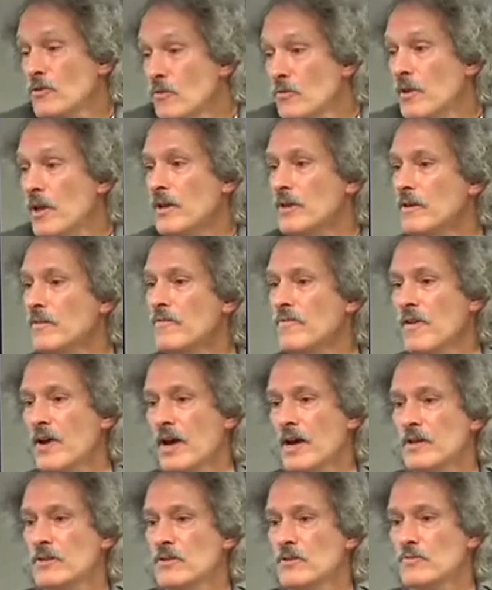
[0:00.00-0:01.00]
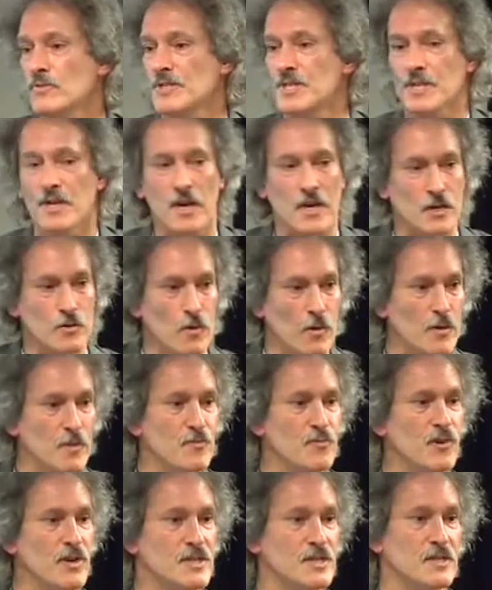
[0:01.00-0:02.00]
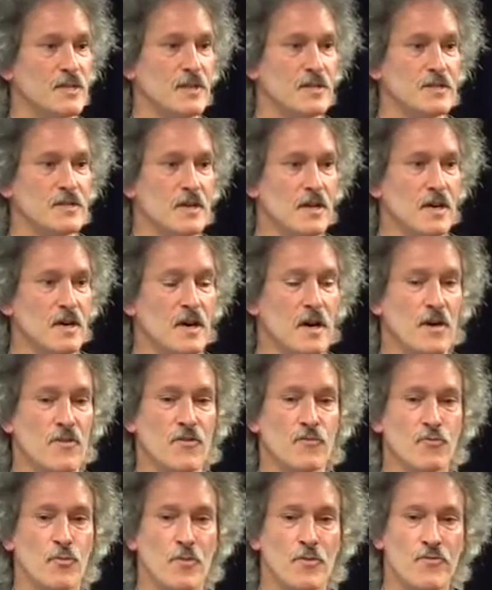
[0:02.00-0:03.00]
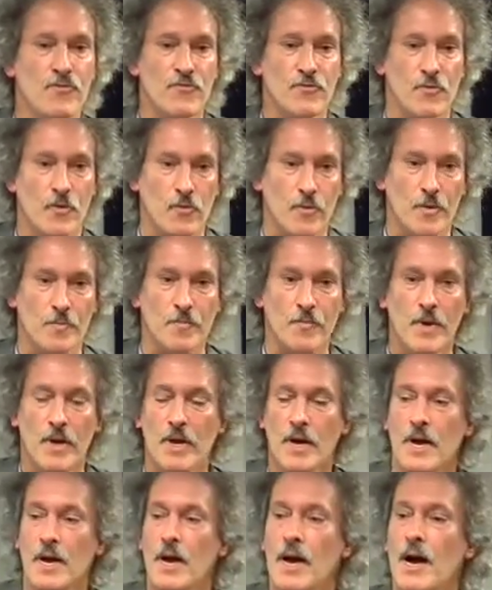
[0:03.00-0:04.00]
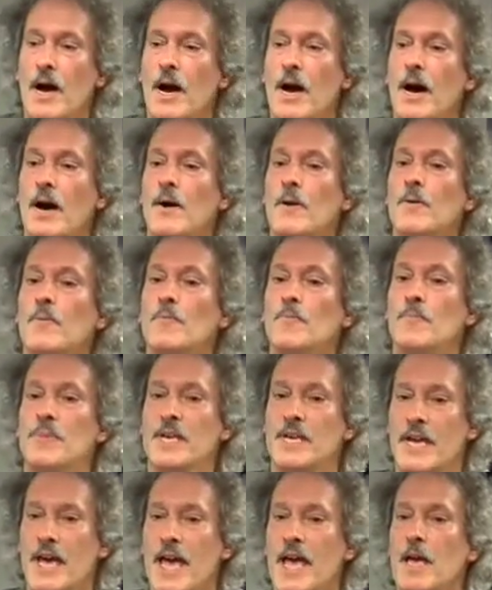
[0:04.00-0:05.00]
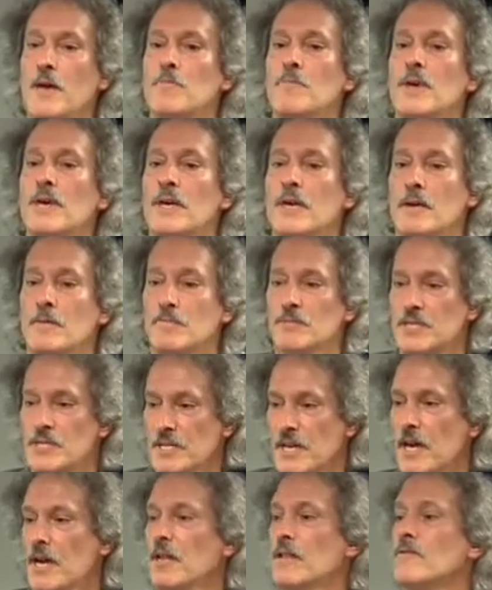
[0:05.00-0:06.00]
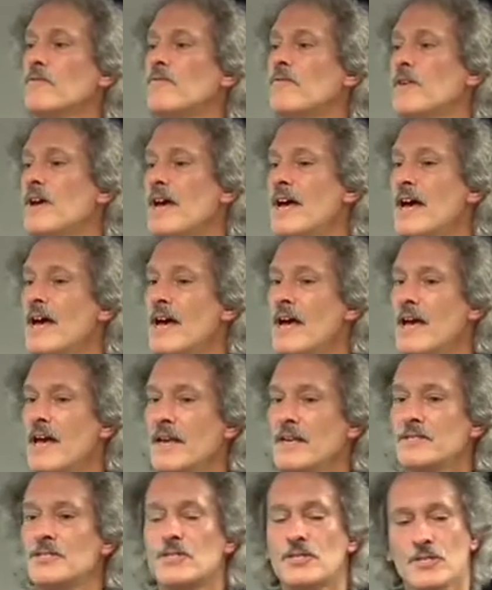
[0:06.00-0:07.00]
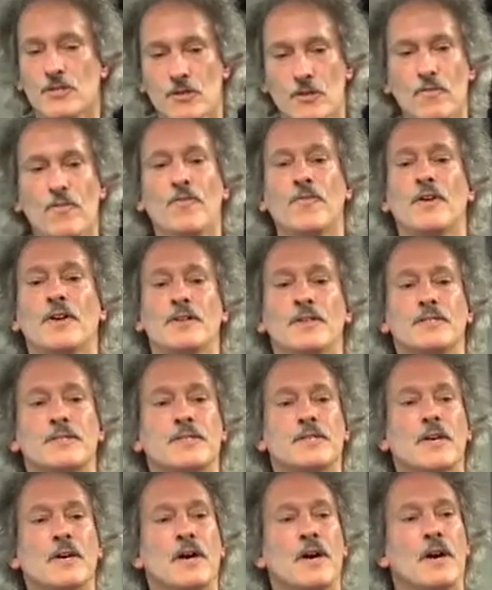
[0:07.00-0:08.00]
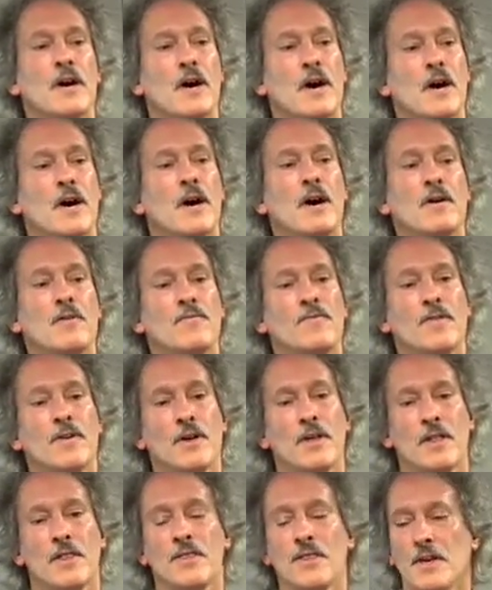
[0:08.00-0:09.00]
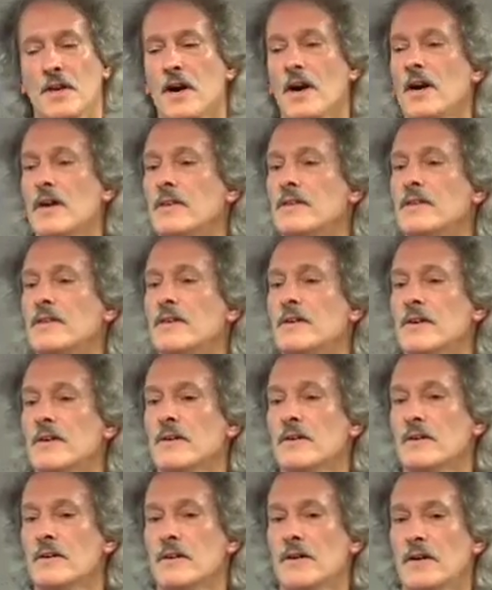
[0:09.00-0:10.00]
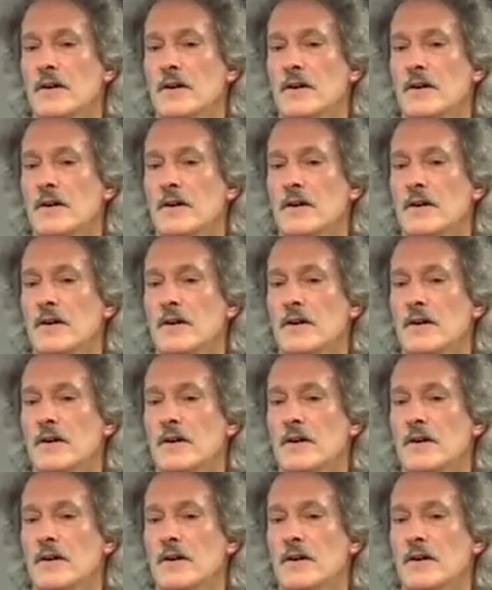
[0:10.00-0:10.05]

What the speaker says: Gülen, in fact, who was the honorary president of the Rumi Forum, became himself a servant of the idea